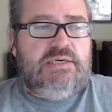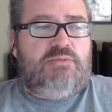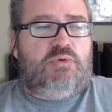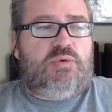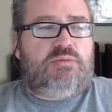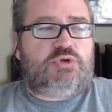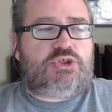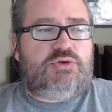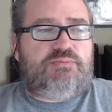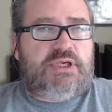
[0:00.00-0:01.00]
but we will
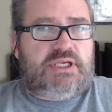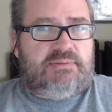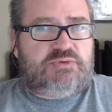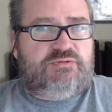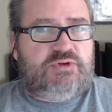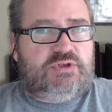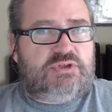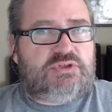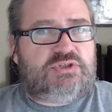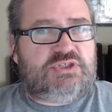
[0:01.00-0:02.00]
shoot pickups for the
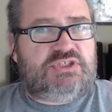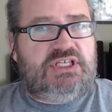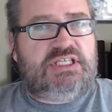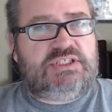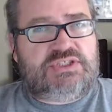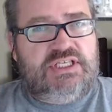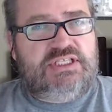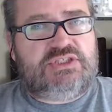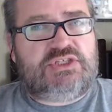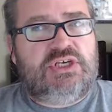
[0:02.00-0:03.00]
succeeding
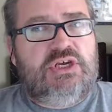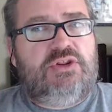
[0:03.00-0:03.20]
scenes